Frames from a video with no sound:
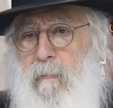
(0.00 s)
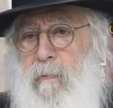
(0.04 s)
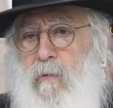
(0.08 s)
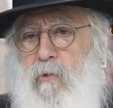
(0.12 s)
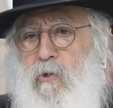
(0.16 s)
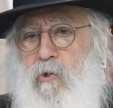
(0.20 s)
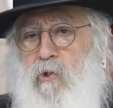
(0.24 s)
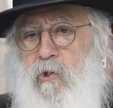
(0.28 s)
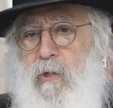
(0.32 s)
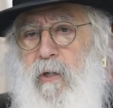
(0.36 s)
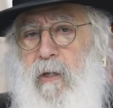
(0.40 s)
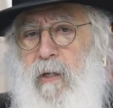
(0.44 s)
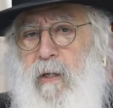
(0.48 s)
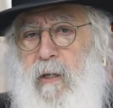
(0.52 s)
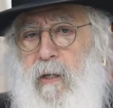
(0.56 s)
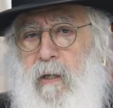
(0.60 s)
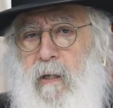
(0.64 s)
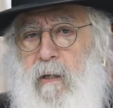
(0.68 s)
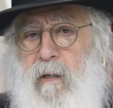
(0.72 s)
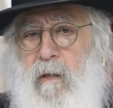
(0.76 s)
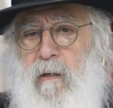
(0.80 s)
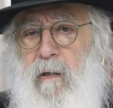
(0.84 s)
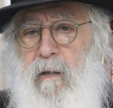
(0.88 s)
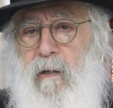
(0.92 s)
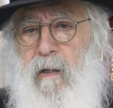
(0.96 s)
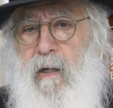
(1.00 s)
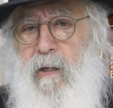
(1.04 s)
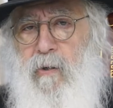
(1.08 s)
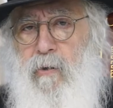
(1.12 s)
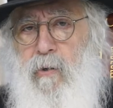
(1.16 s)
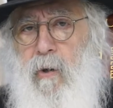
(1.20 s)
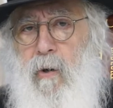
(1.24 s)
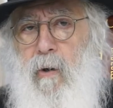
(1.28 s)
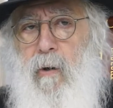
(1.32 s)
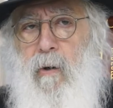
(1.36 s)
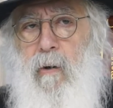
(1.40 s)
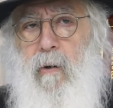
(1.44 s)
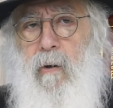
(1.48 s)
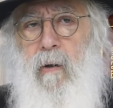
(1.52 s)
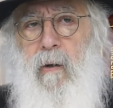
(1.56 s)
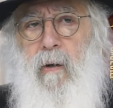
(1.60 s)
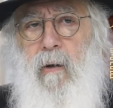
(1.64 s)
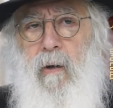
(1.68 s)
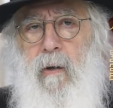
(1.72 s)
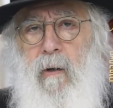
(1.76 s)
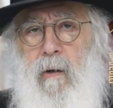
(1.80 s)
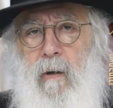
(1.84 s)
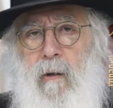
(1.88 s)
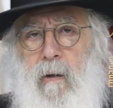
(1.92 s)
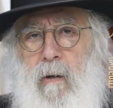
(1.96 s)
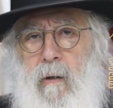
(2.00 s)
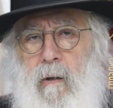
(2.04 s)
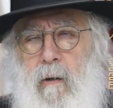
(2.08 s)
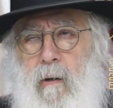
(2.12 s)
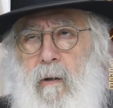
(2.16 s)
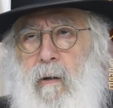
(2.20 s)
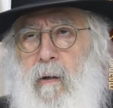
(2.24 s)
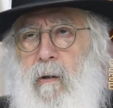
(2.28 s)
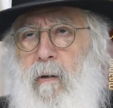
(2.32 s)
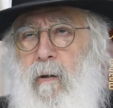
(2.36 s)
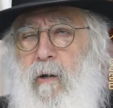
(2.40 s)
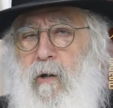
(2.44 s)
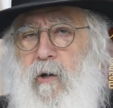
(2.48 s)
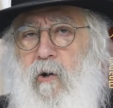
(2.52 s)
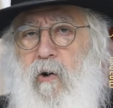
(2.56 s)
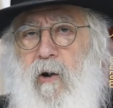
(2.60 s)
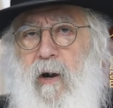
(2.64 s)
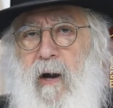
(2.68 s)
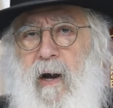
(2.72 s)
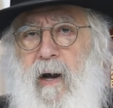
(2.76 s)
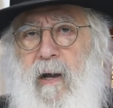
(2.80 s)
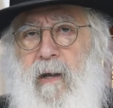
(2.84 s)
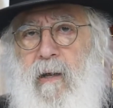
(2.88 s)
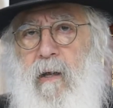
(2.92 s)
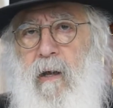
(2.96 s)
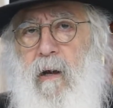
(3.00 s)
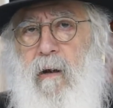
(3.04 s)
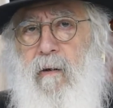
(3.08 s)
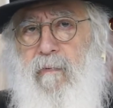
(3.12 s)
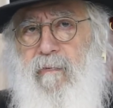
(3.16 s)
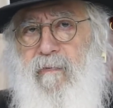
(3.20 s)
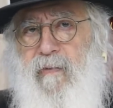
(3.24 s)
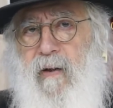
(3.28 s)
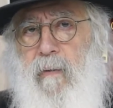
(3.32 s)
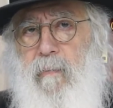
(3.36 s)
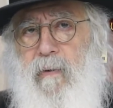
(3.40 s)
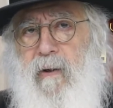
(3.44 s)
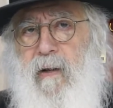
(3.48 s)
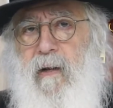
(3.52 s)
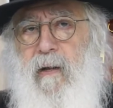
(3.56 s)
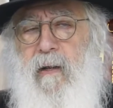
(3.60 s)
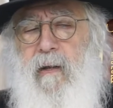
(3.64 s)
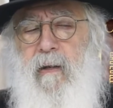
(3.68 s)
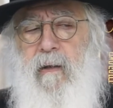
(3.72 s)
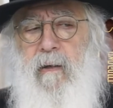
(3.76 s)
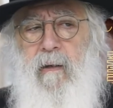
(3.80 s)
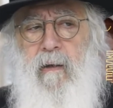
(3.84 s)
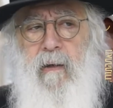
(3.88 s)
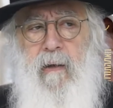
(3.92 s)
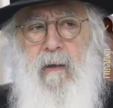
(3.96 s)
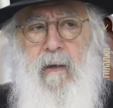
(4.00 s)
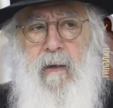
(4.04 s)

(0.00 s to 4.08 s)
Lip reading: she let her cry her family,